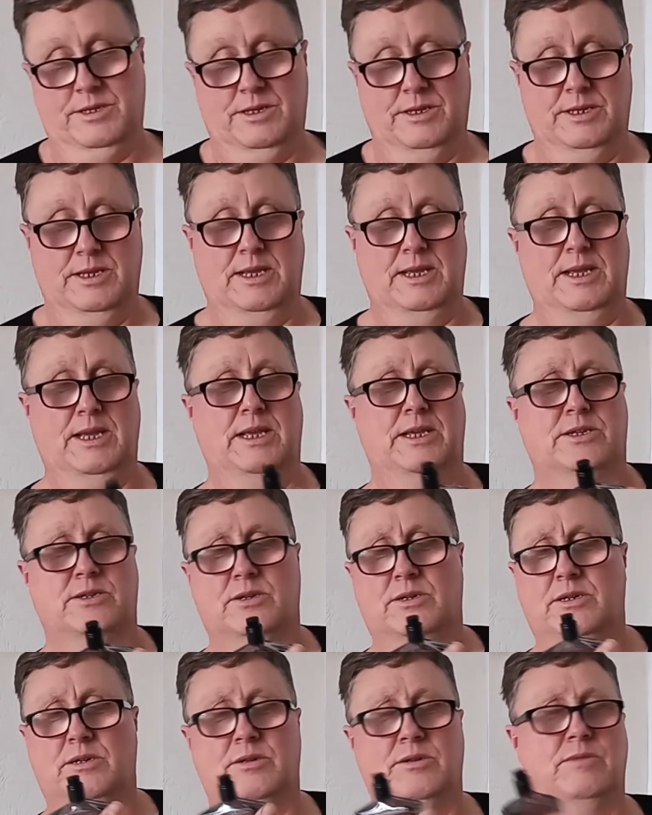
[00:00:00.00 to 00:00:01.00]
Yeah, it's
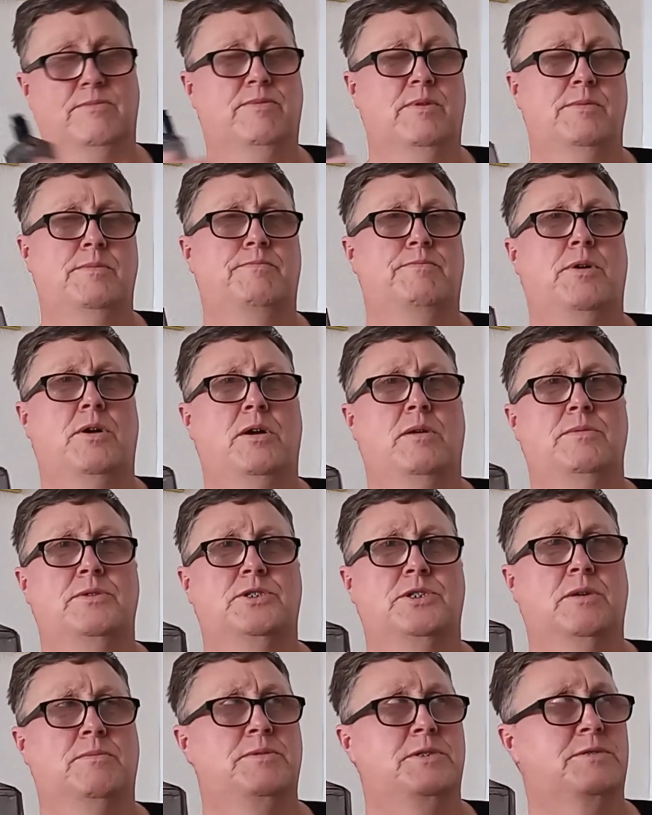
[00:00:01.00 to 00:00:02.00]
got a little bit
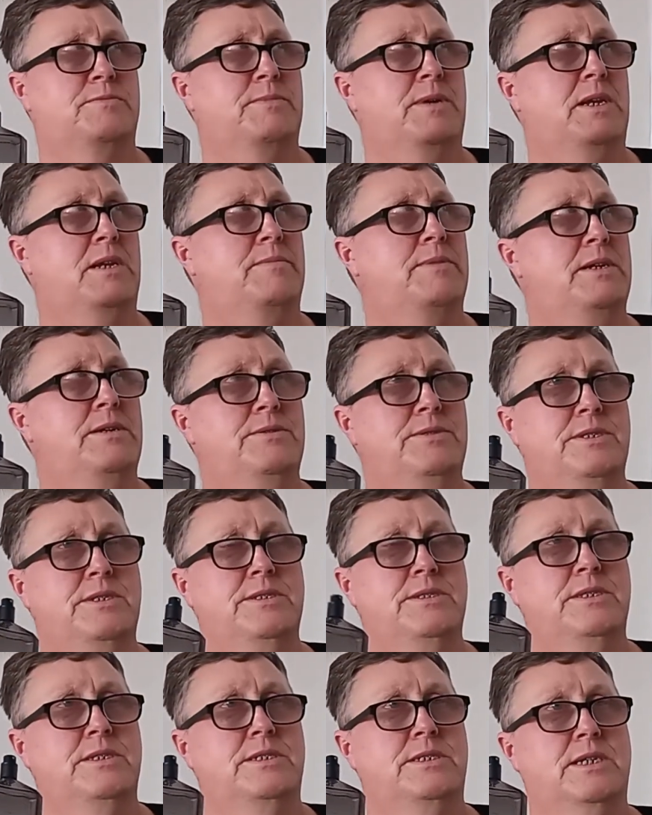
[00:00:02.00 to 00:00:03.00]
barbershoppy smell about
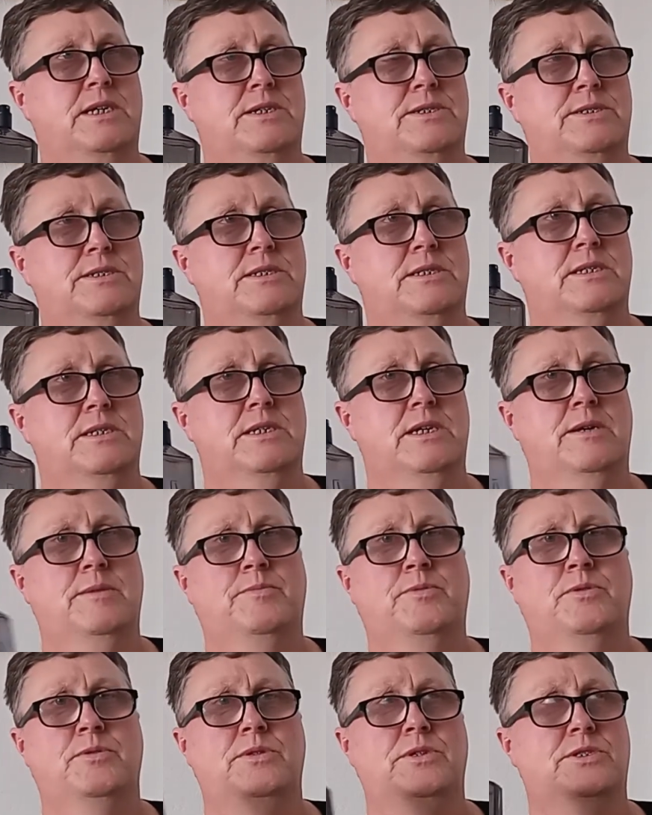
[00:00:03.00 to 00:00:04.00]
it. This has. You
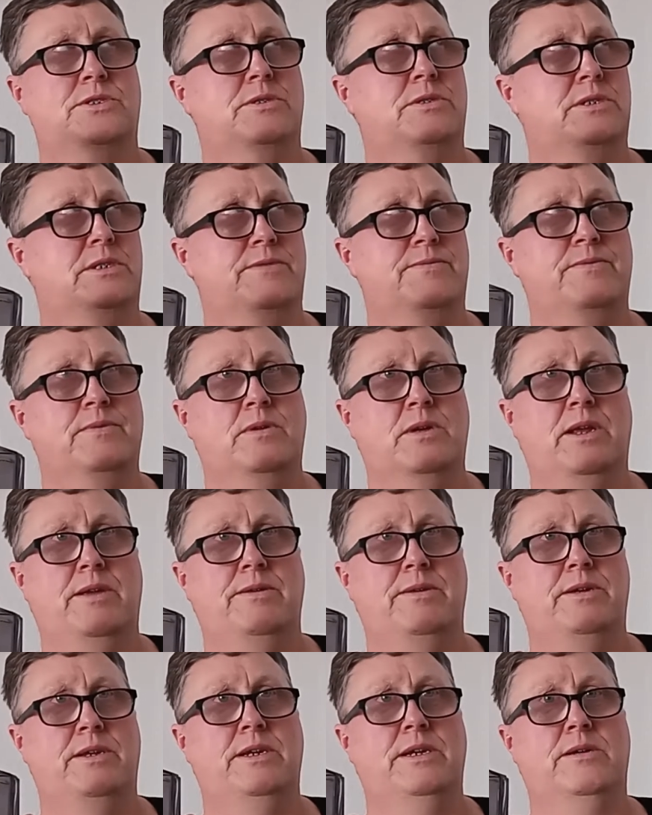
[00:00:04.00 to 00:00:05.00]
put this on your,
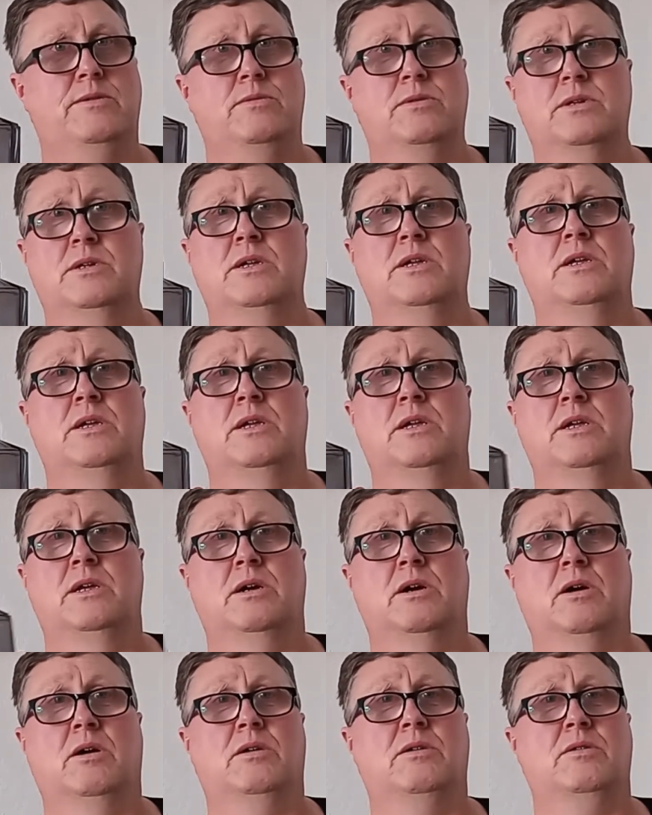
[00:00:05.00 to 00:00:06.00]
you know,
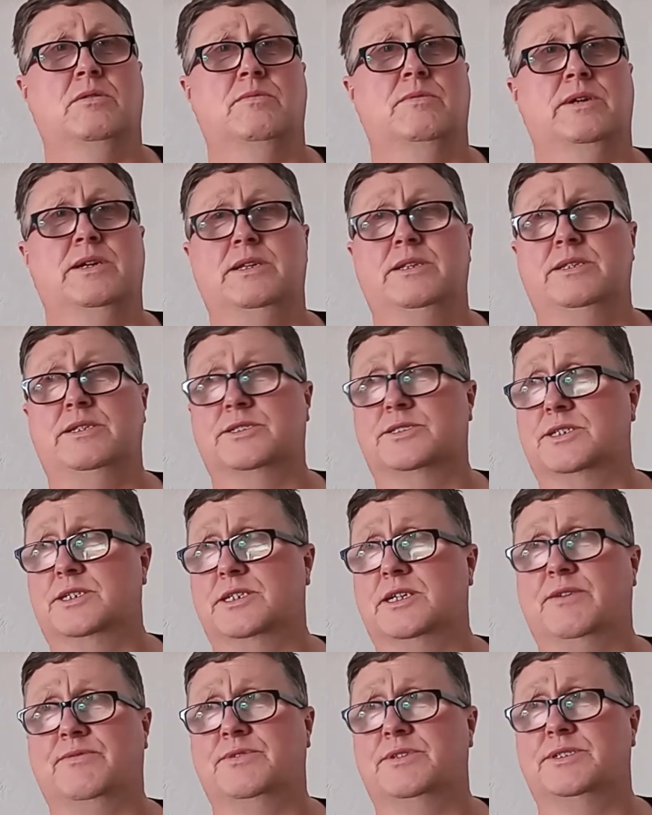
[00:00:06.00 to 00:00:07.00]
I like wearing this as
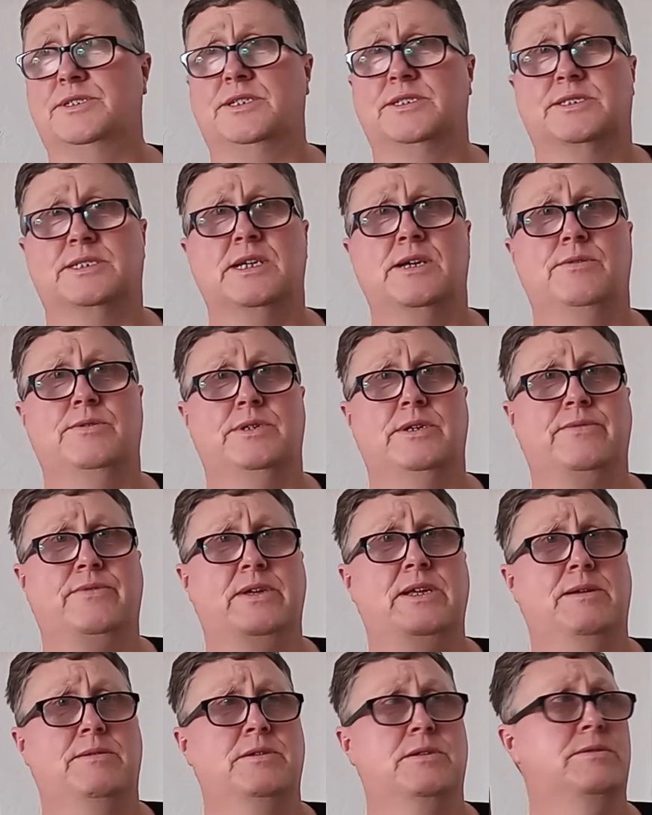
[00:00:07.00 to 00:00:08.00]
after as it sounds. If I
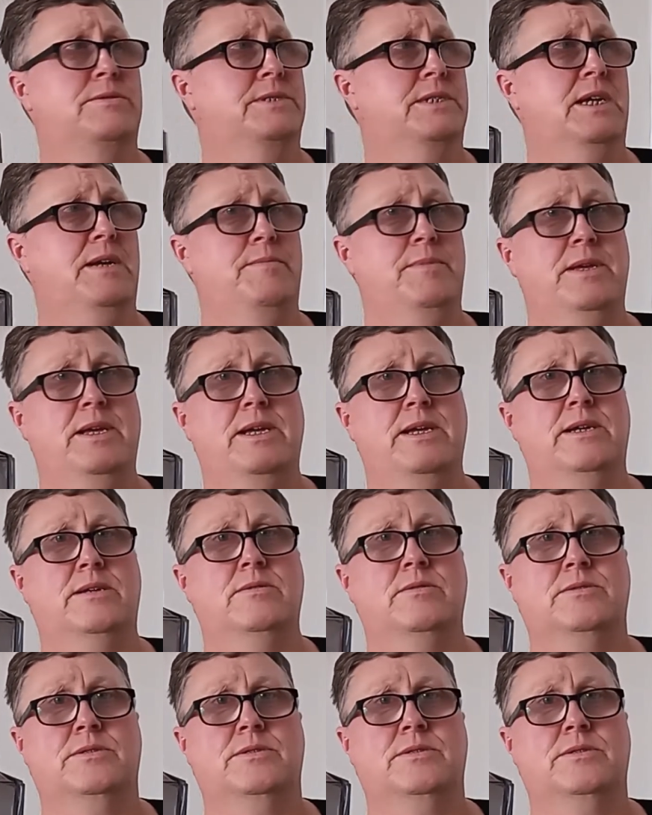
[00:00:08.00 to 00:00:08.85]
am going to get my haircut,